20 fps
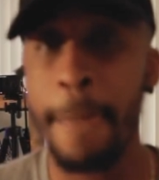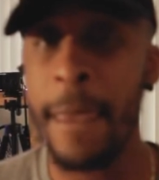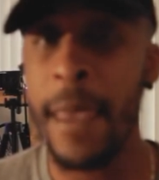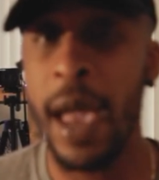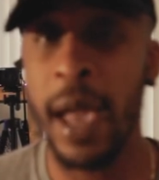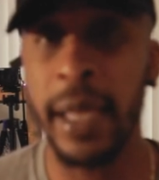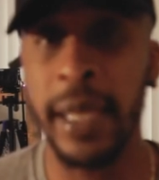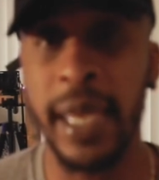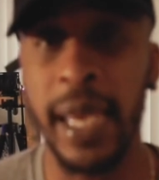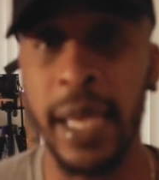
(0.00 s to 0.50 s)

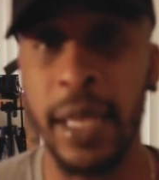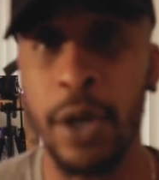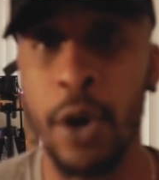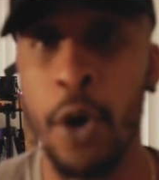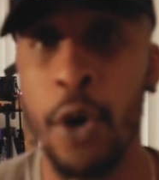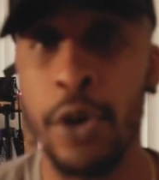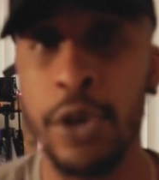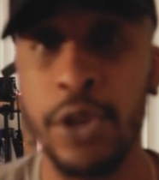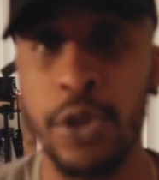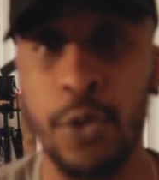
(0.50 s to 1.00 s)
again,
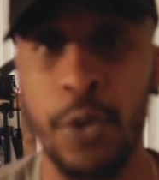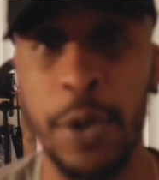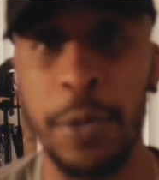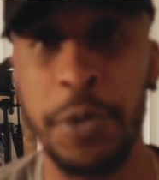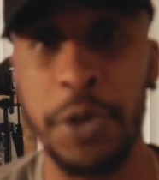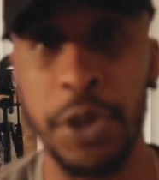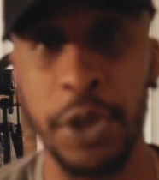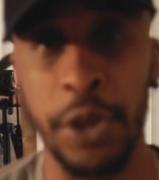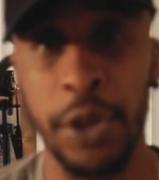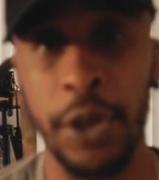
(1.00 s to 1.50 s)
all
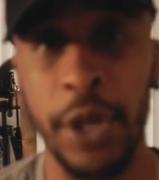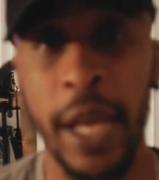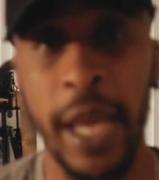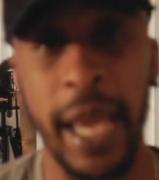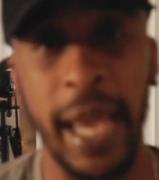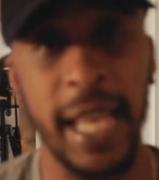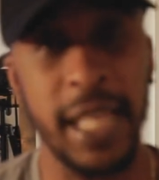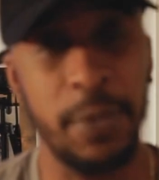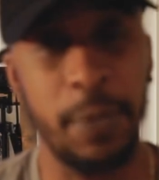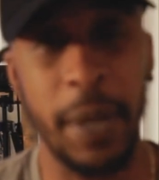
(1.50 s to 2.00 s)
scripture
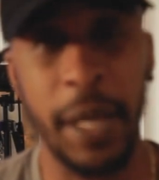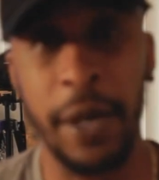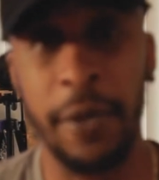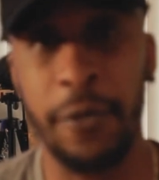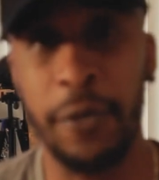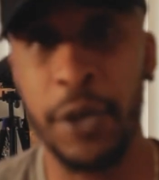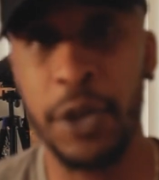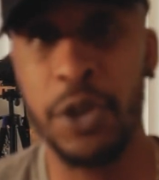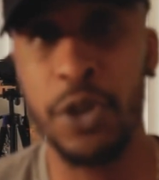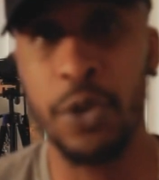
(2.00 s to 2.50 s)
is
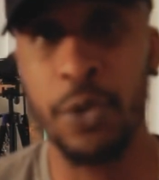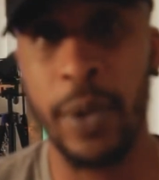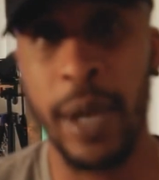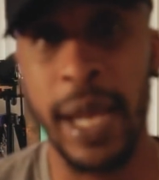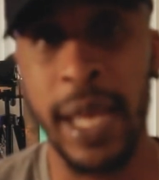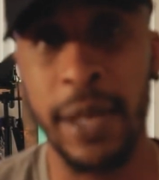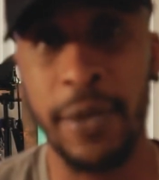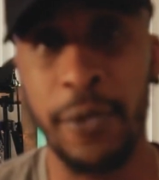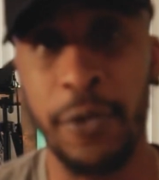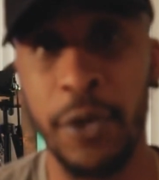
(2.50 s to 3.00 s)
beneficial,
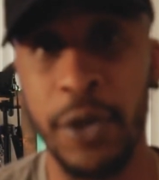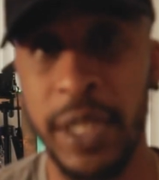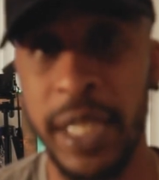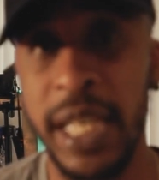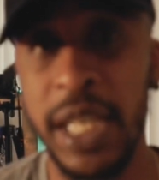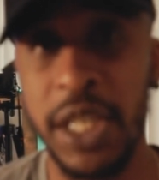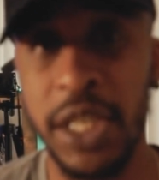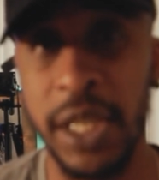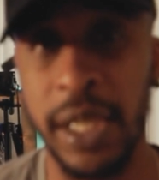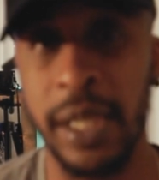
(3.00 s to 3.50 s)
right, for
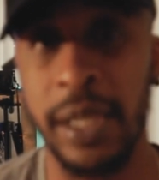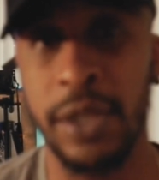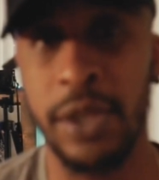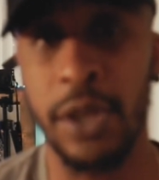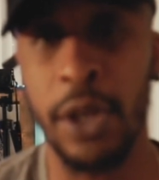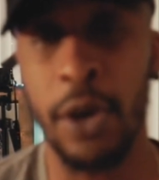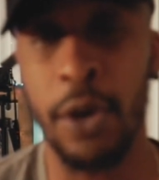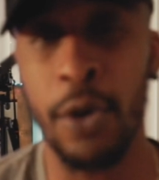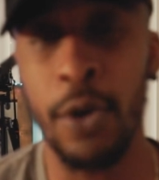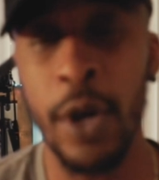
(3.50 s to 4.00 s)
teaching.
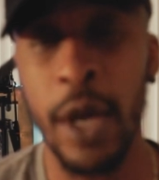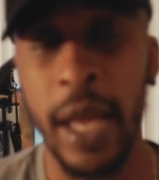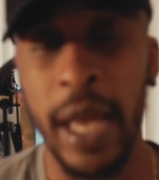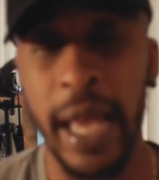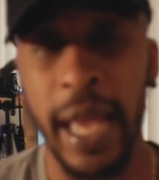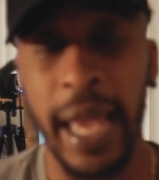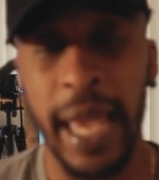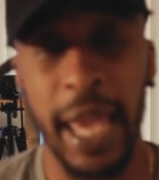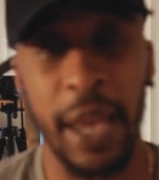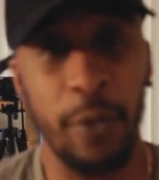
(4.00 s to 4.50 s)
So
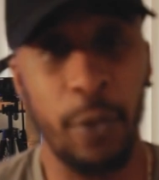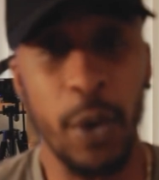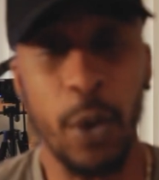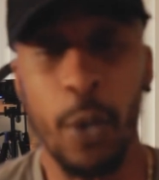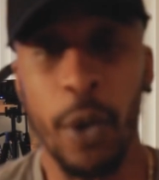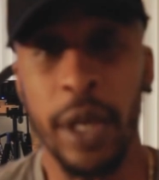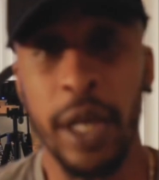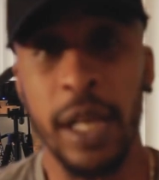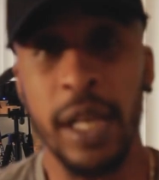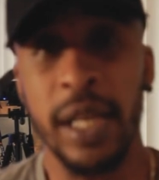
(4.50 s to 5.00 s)
if we
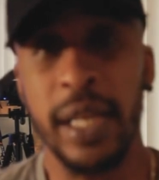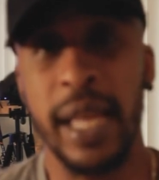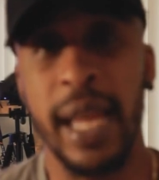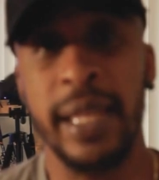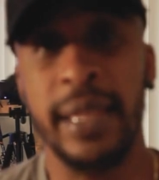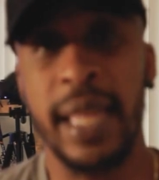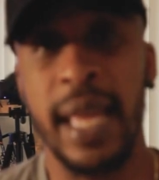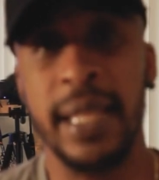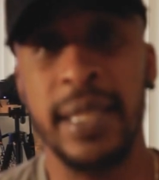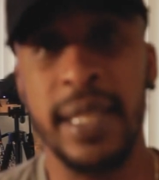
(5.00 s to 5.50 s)
want to look
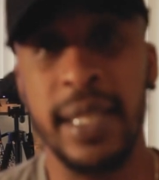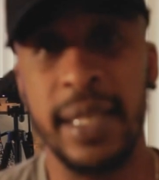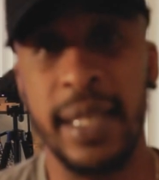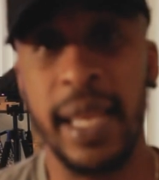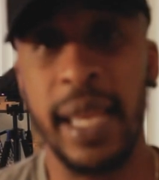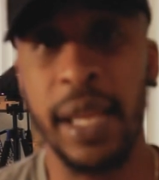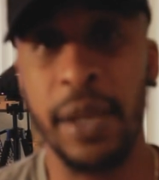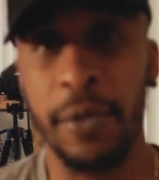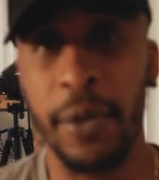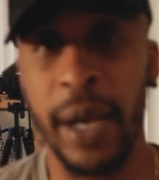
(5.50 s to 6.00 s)
at that
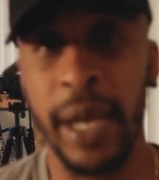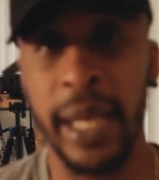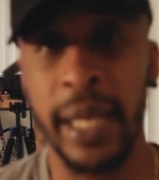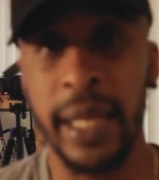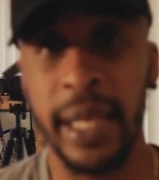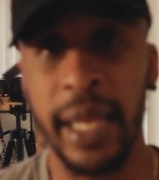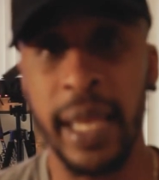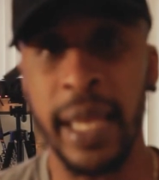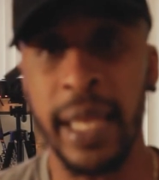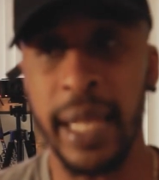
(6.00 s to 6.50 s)
today,
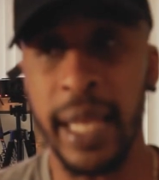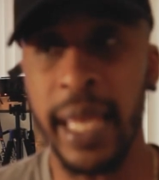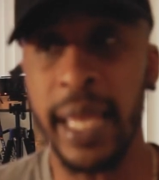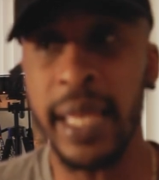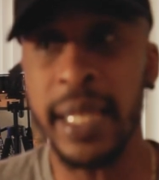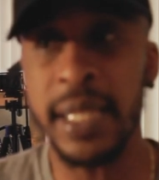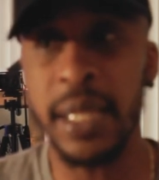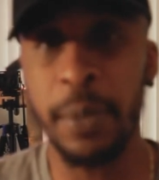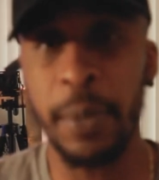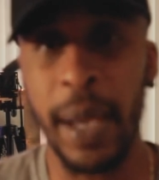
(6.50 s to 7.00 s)
right, it
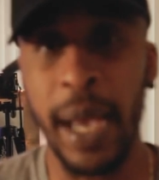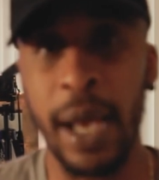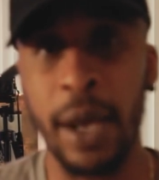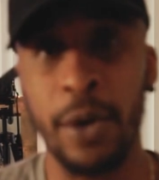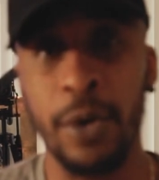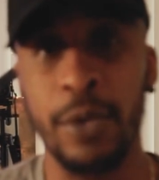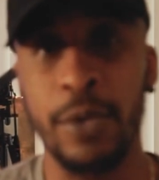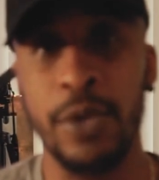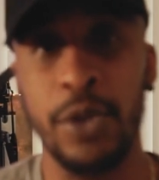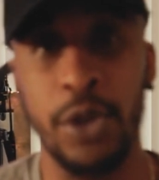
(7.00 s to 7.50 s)
is
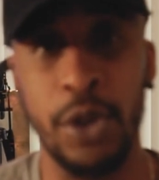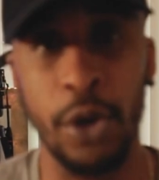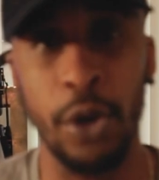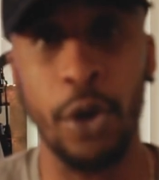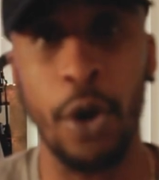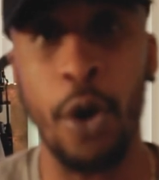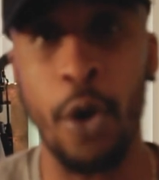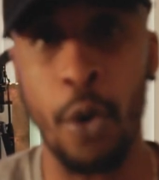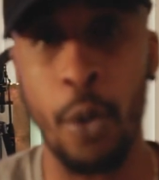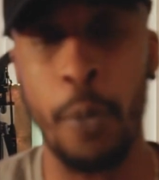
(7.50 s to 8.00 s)
about
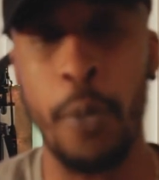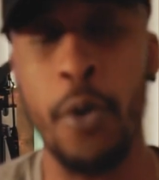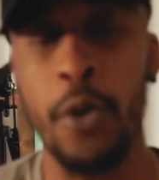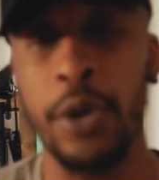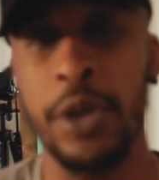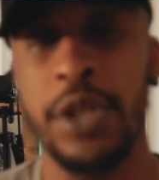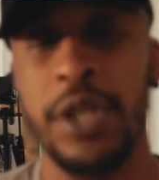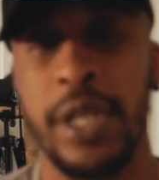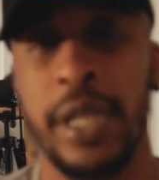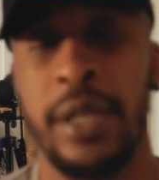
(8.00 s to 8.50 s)
your own
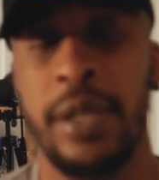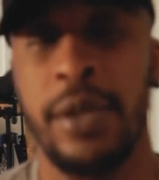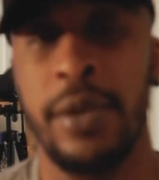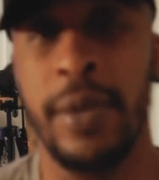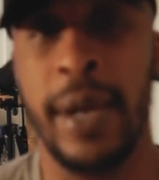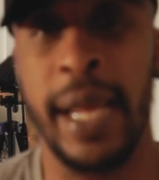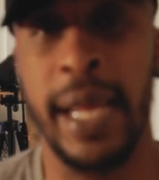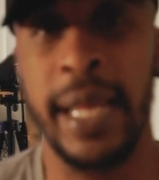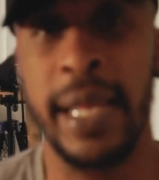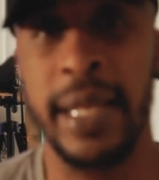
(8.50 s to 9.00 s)
portion,
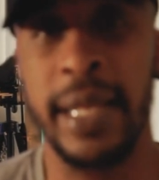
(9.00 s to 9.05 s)
right?